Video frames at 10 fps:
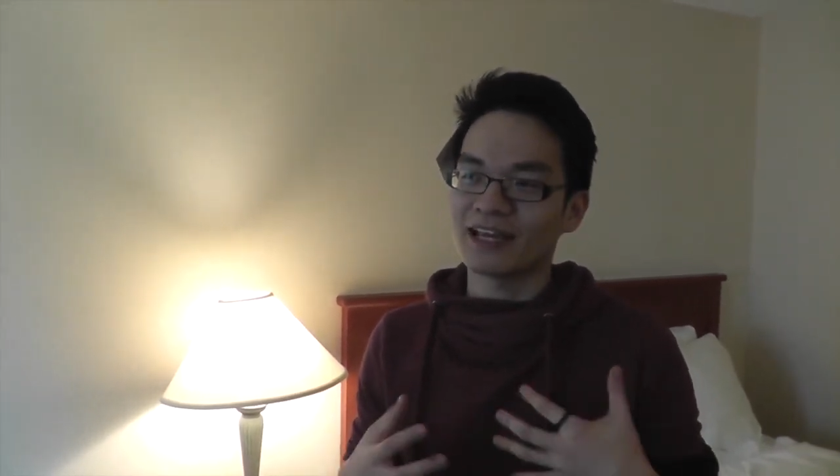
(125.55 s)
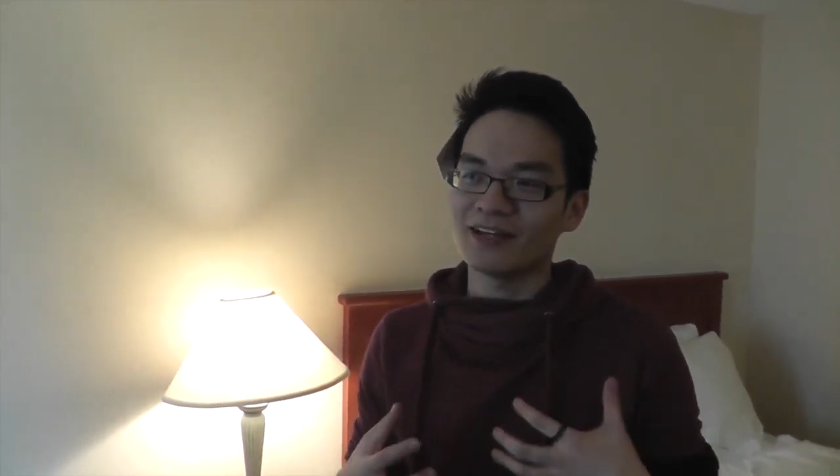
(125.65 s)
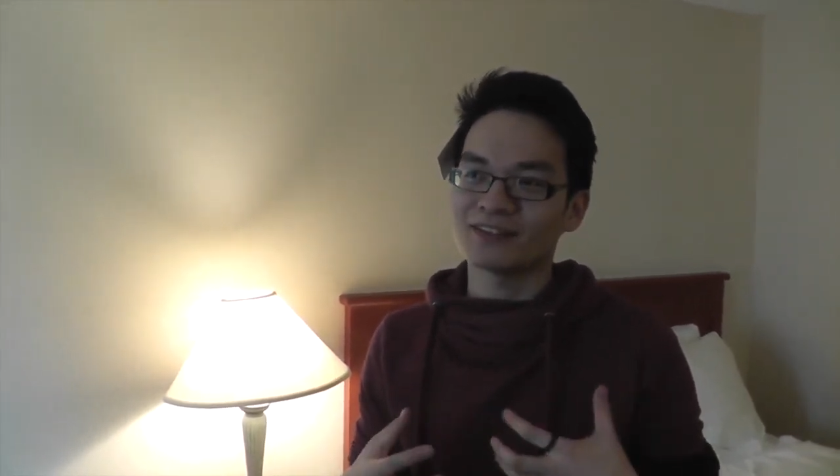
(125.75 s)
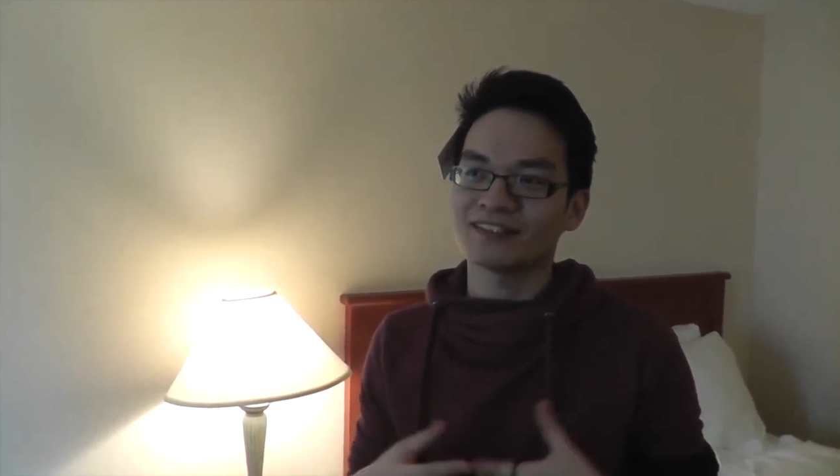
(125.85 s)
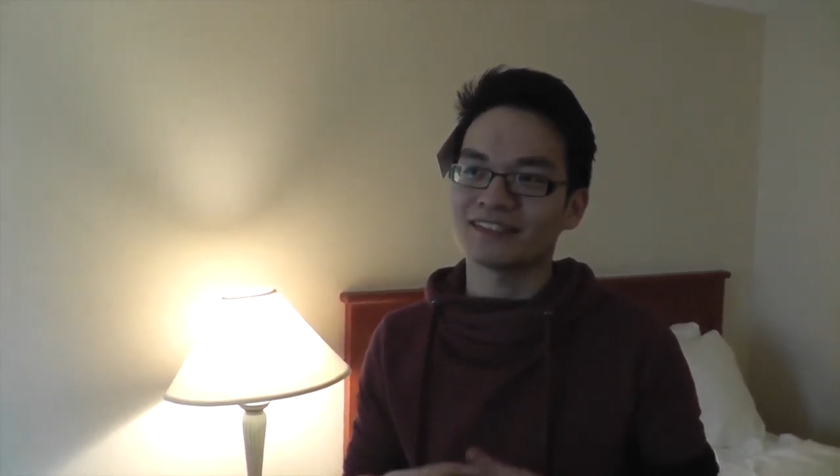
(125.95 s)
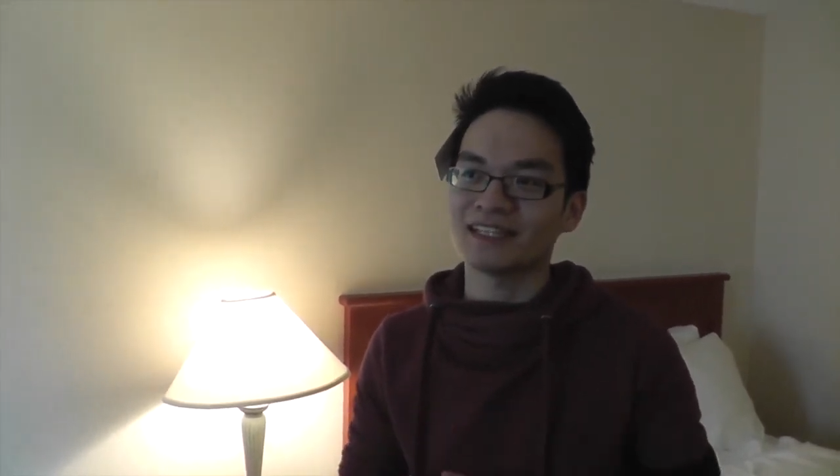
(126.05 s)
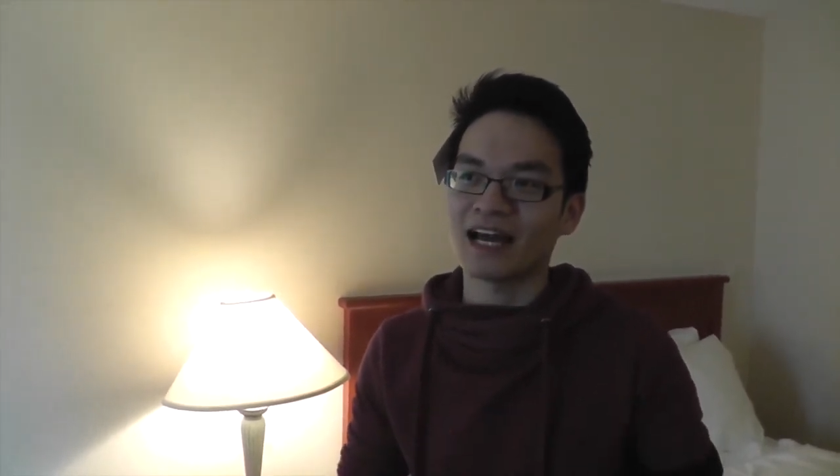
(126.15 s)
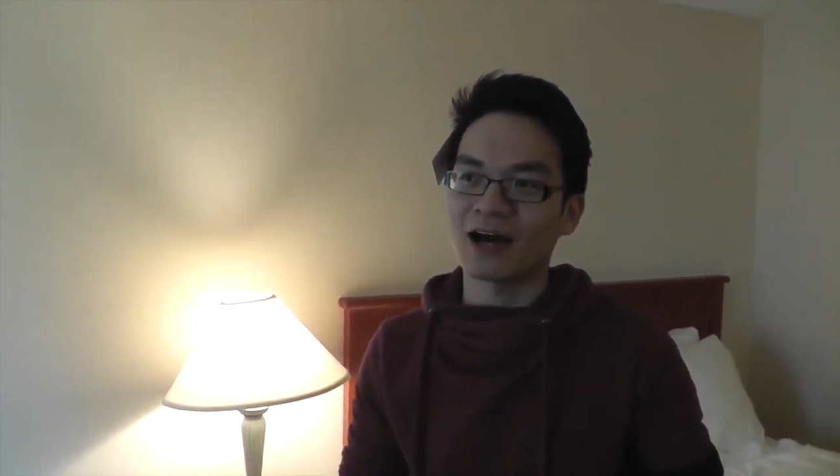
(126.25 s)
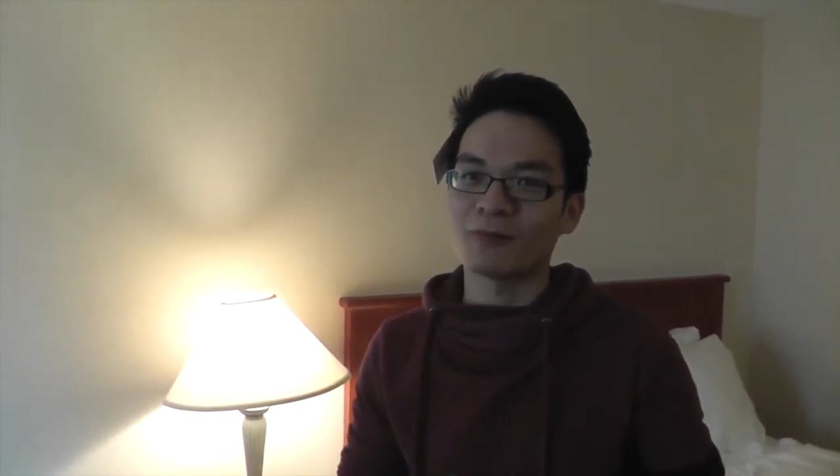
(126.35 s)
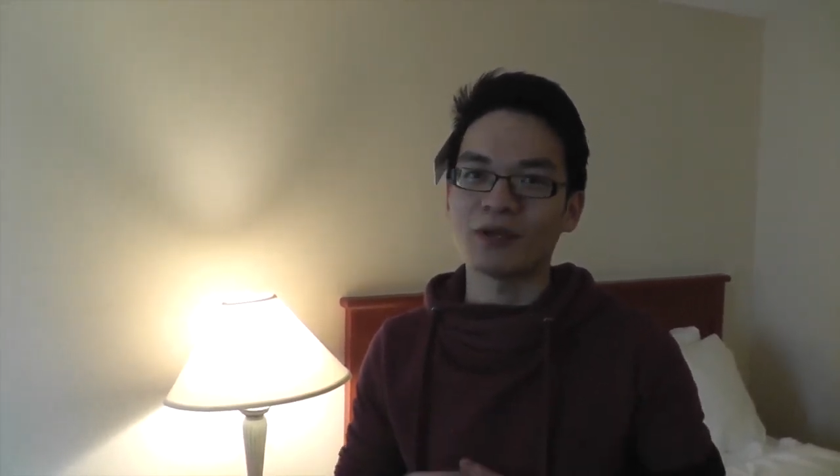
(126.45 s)
interesting to
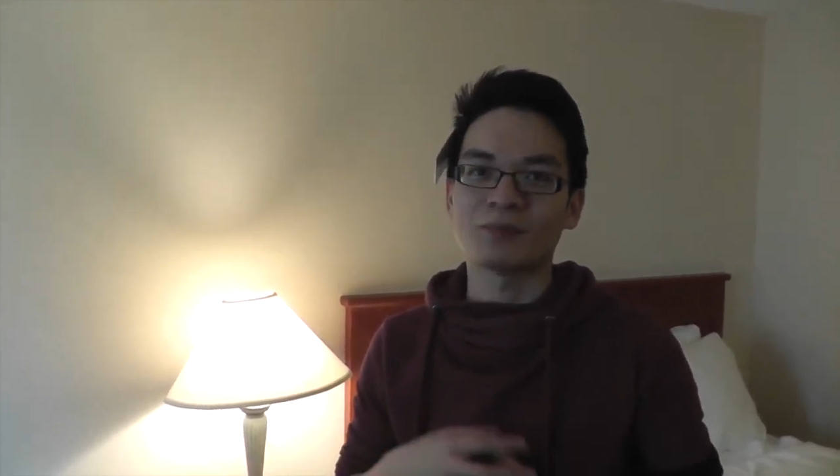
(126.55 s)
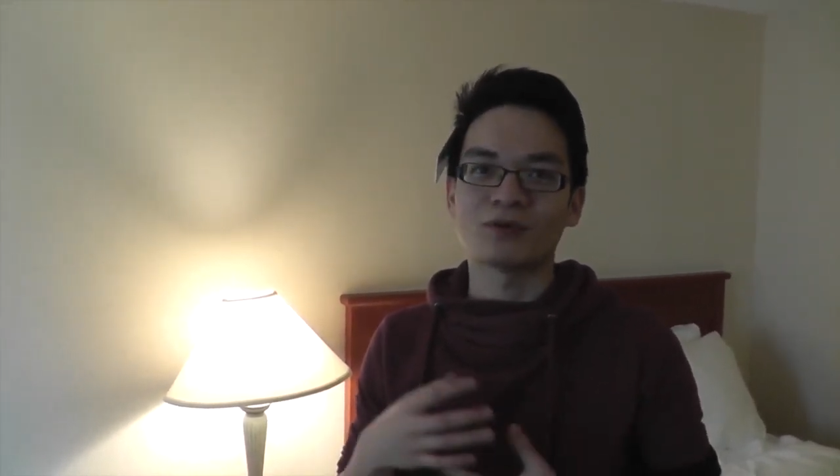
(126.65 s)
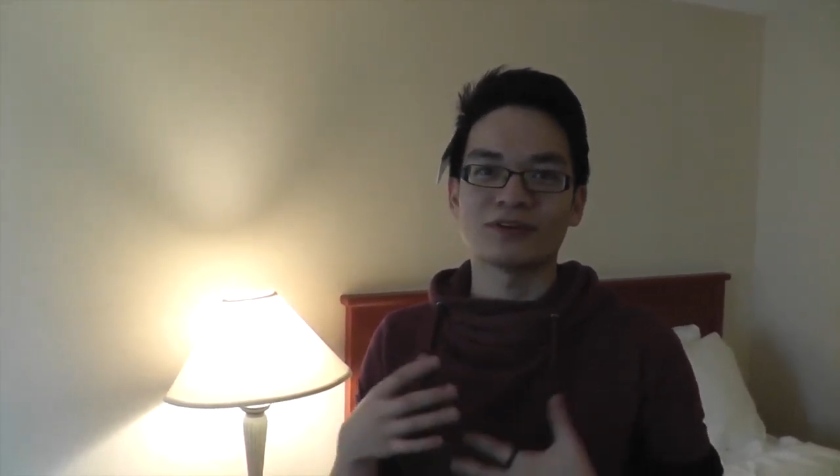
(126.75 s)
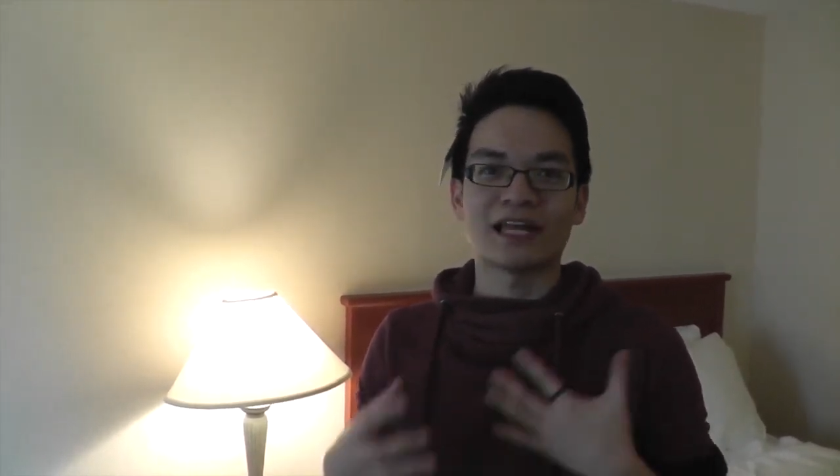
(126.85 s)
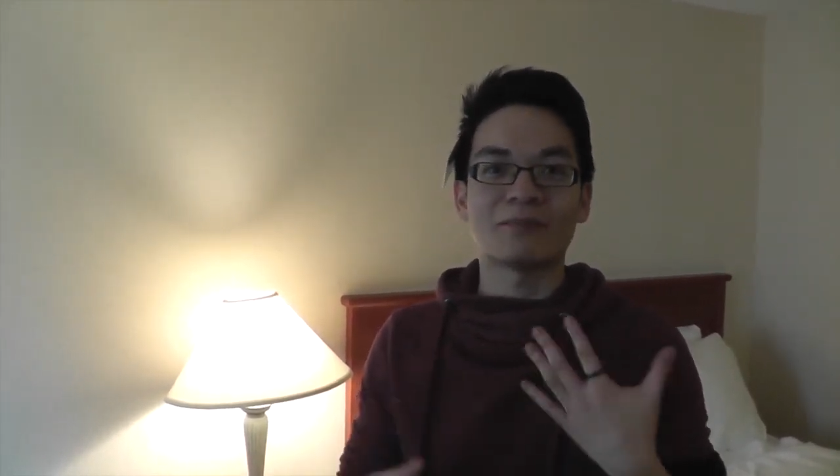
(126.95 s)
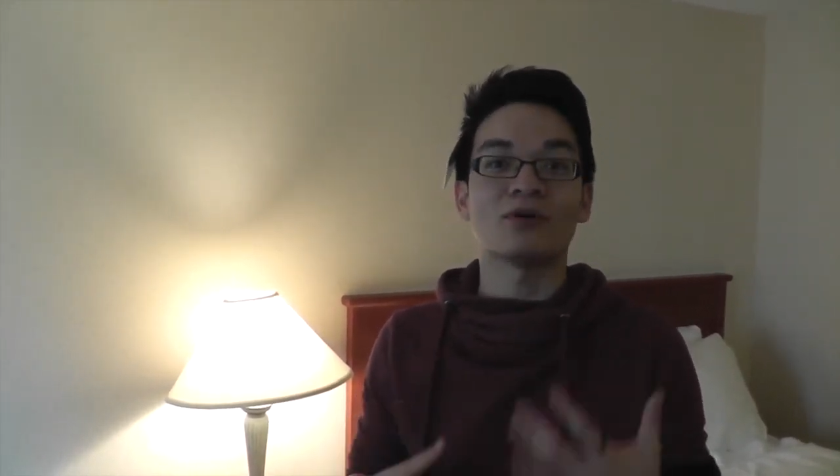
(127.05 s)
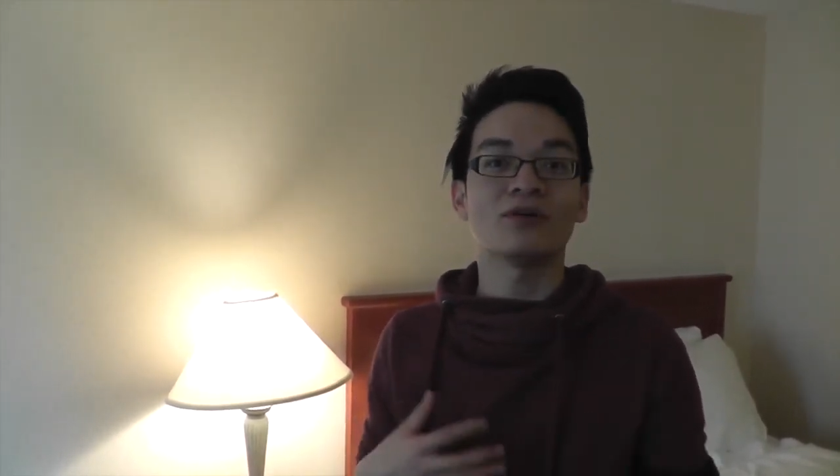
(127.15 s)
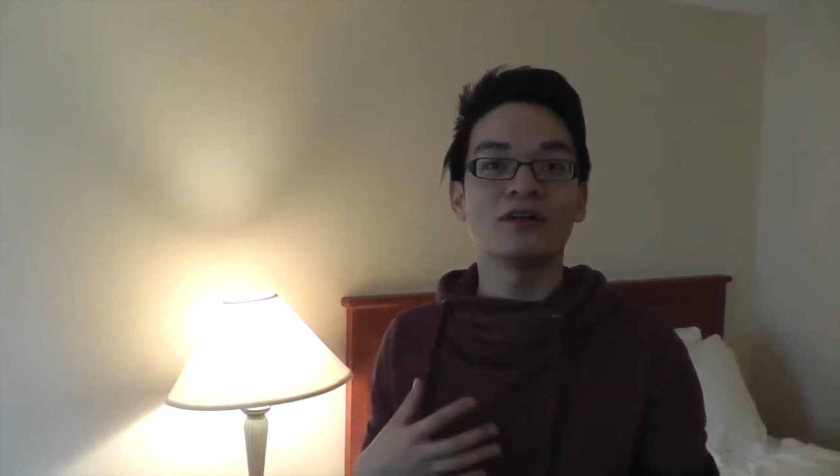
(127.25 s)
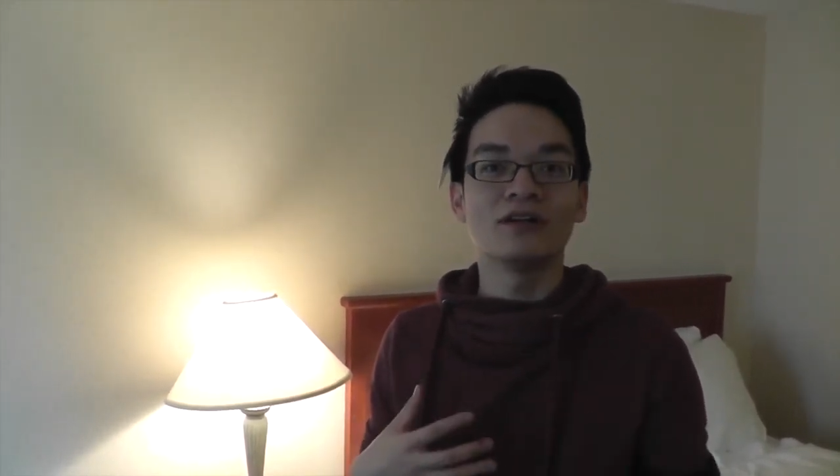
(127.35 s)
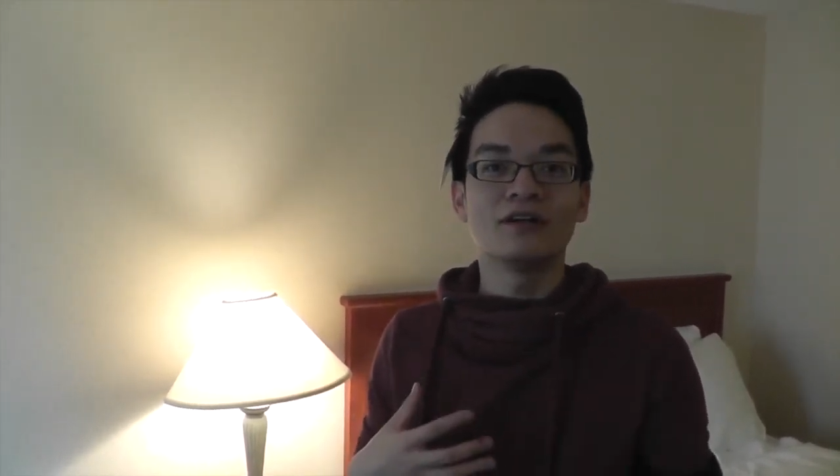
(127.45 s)
see how people
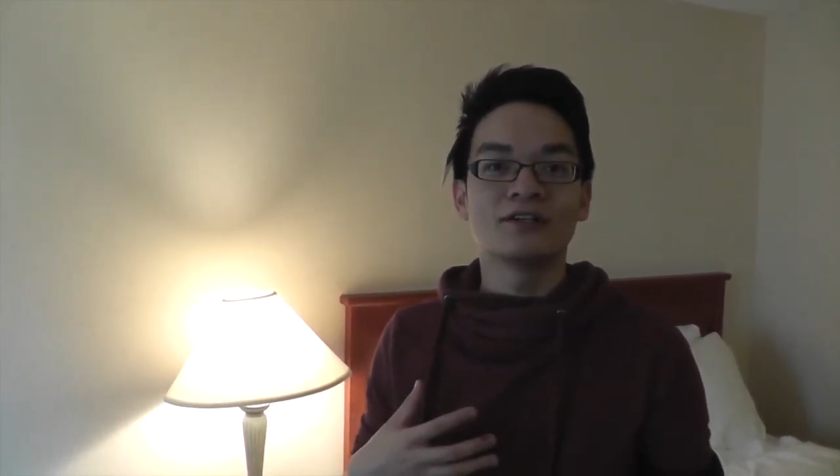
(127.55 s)
label